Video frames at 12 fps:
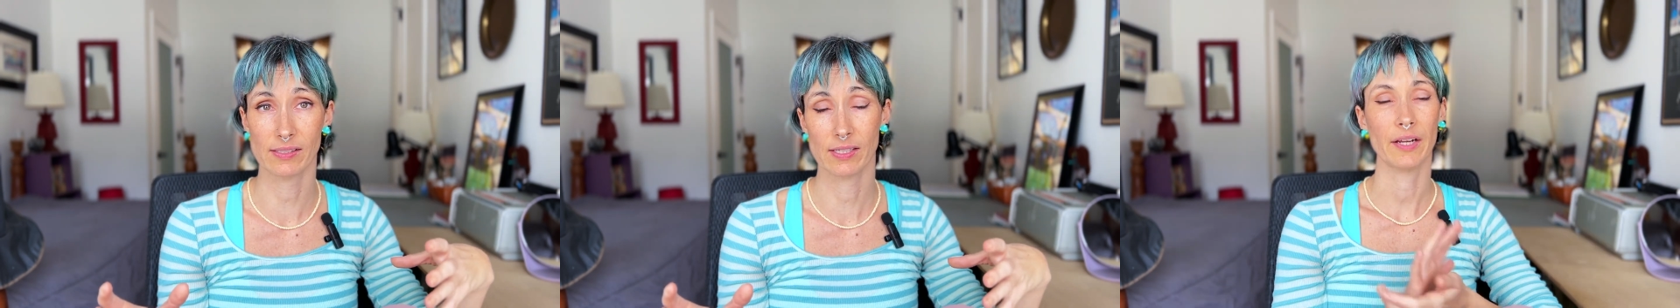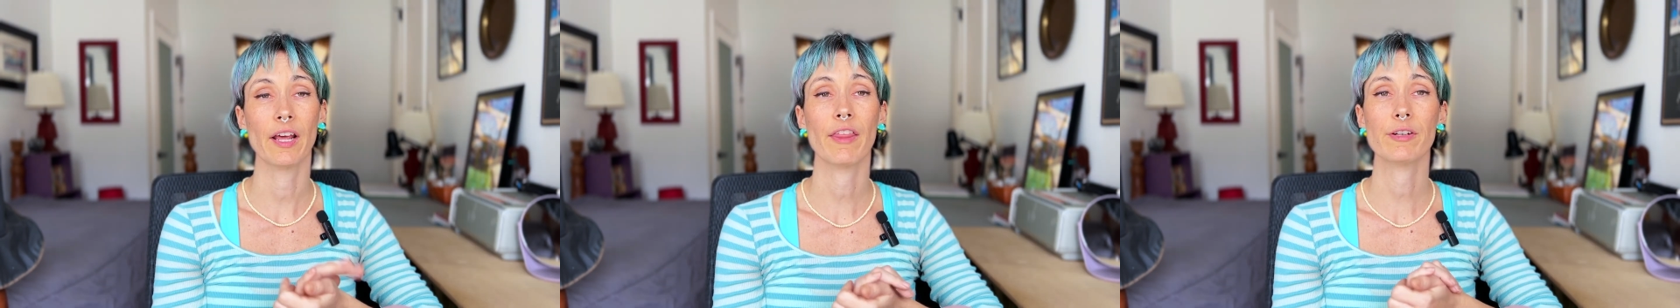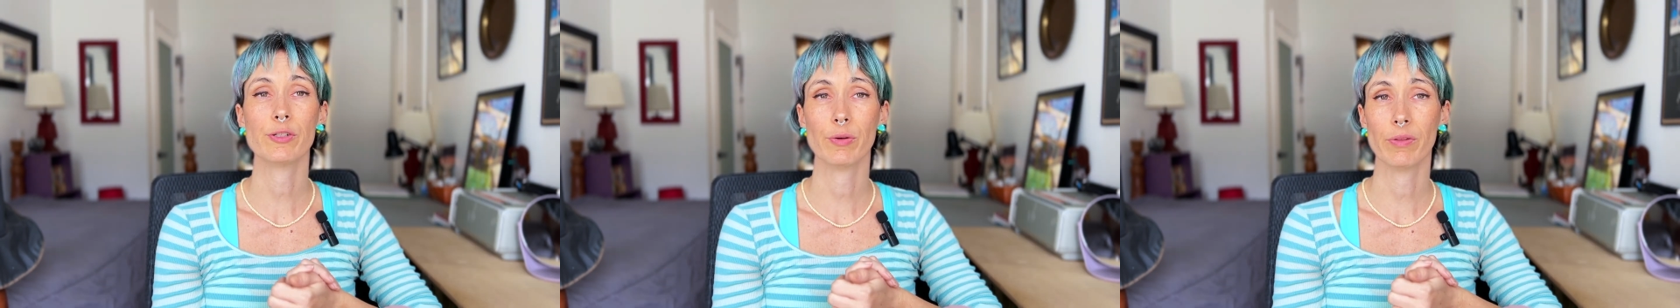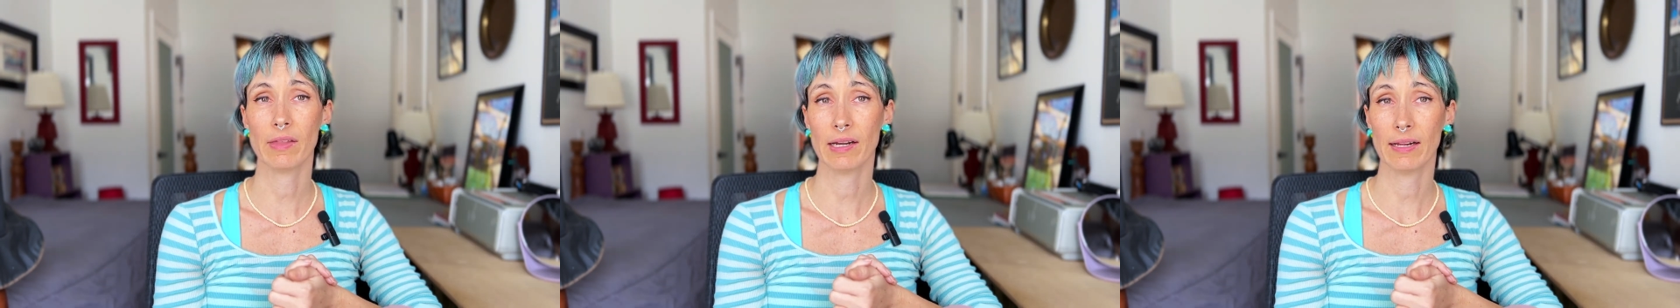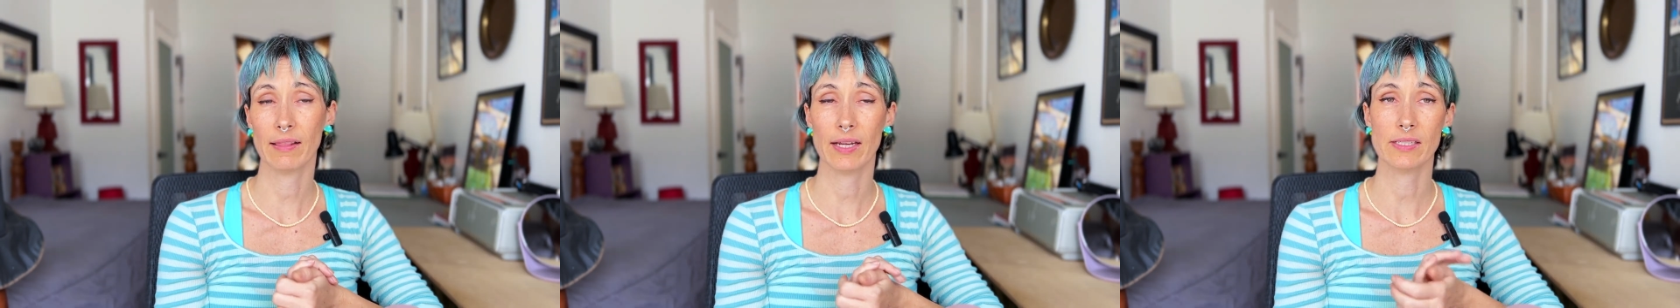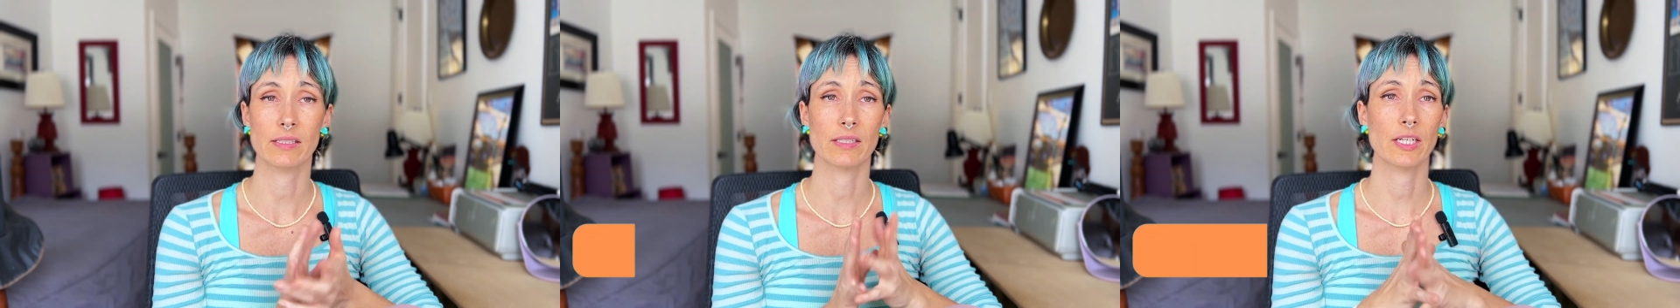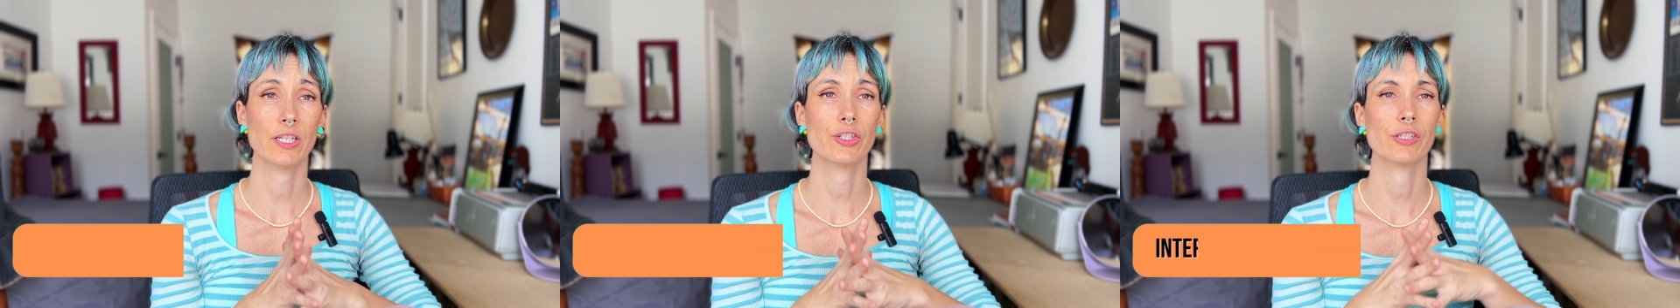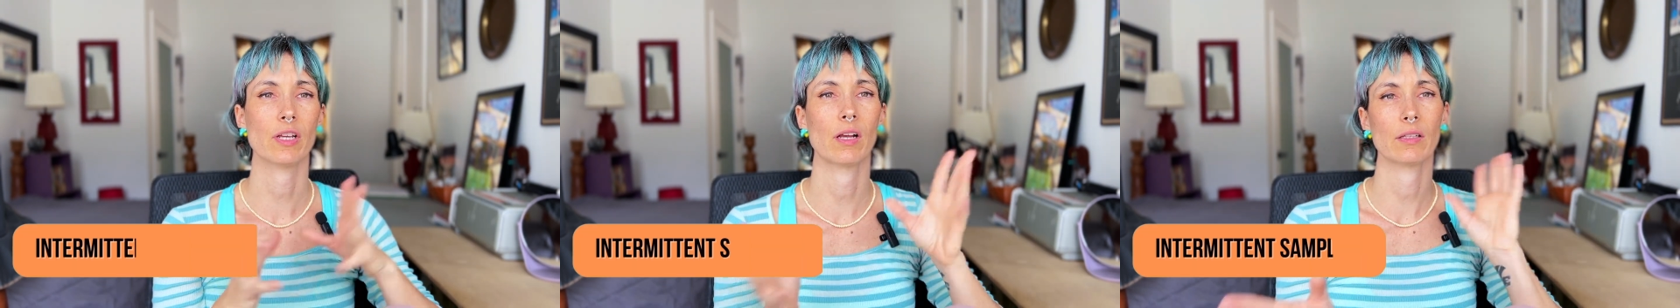Another tool that I like to teach
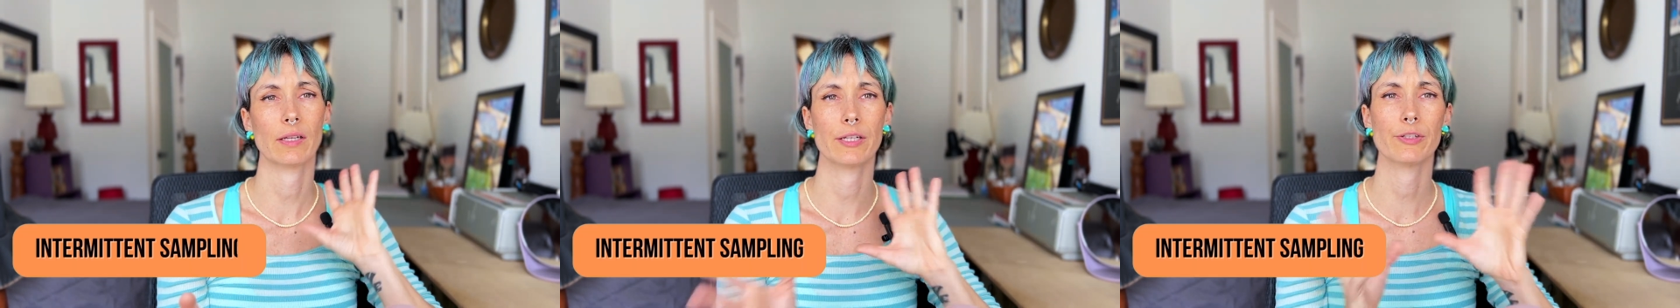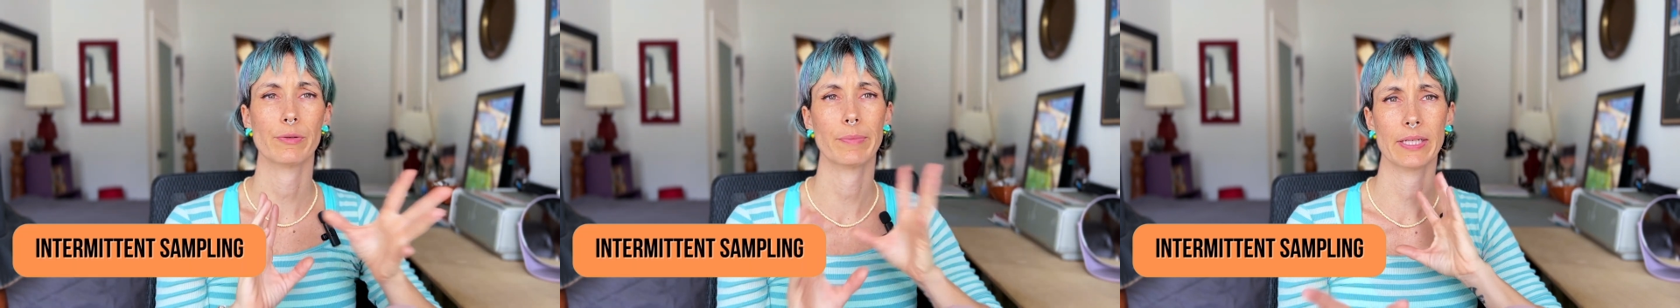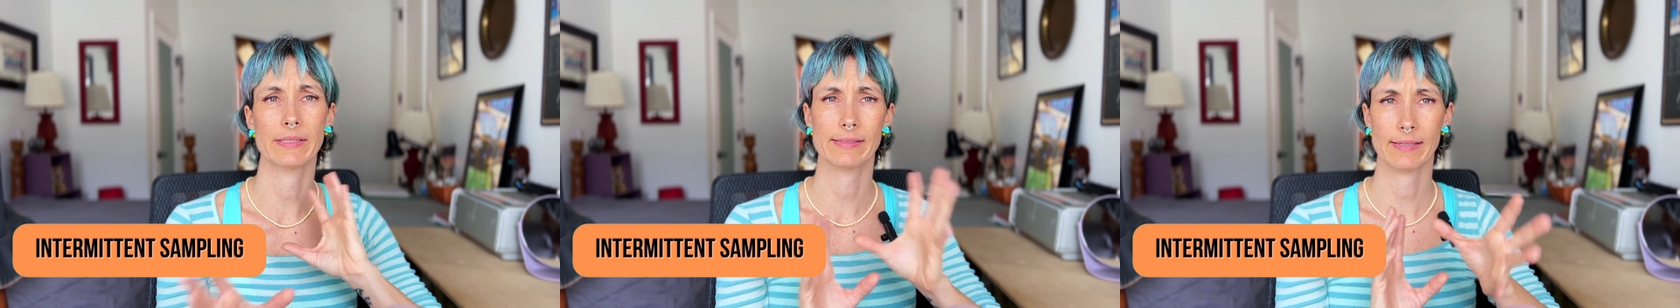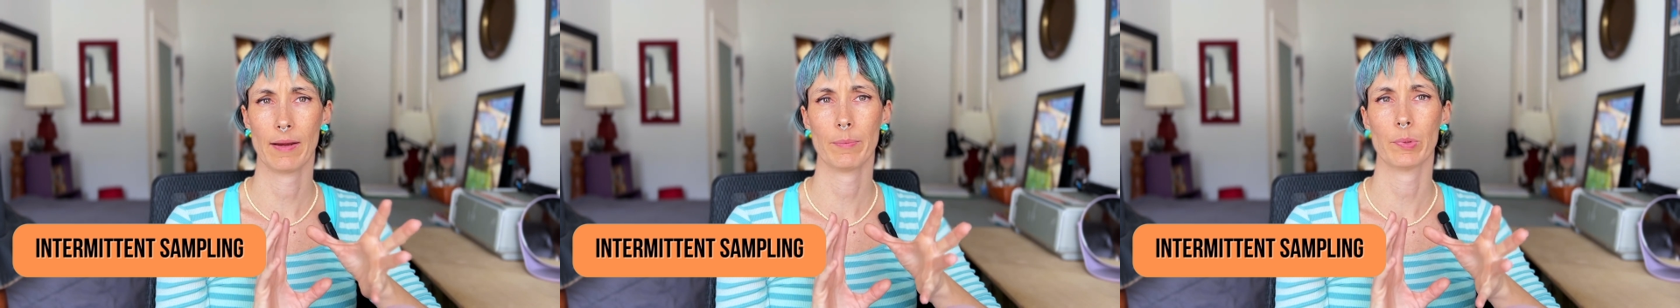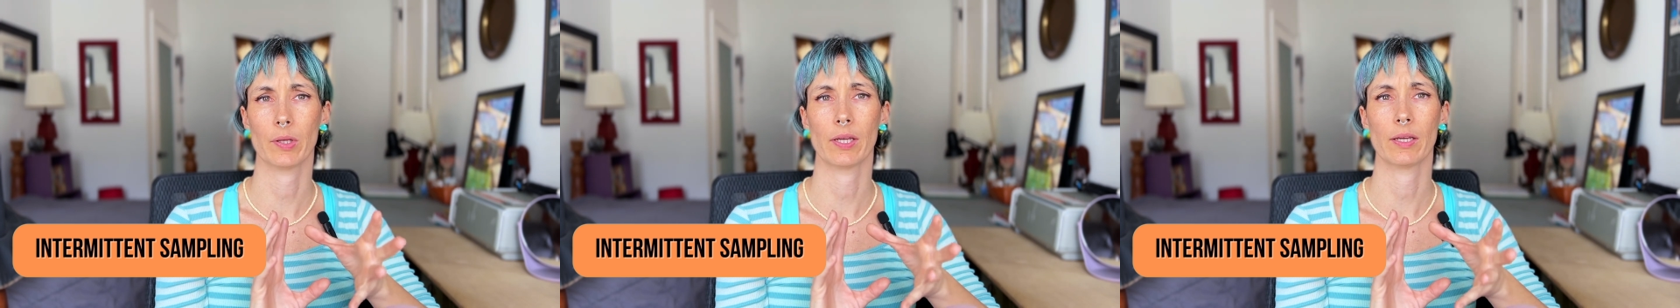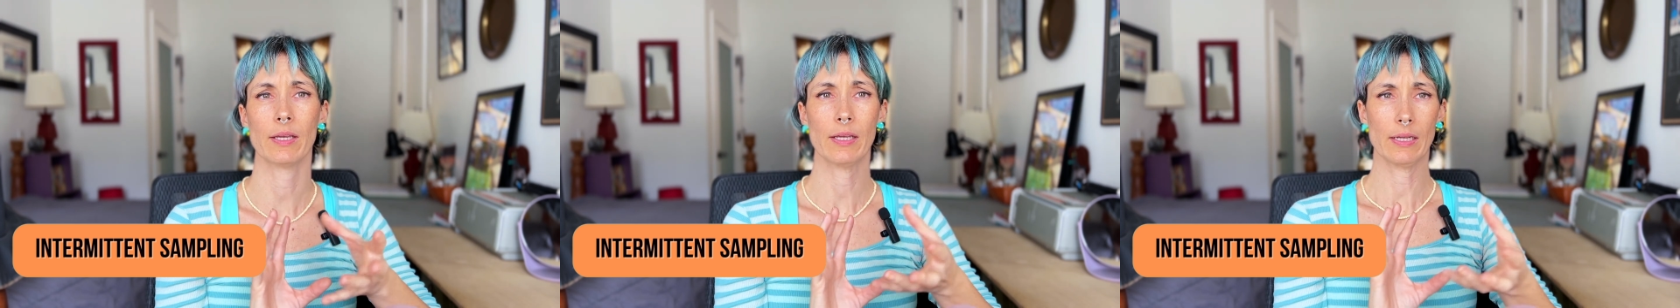is called intermittent sampling.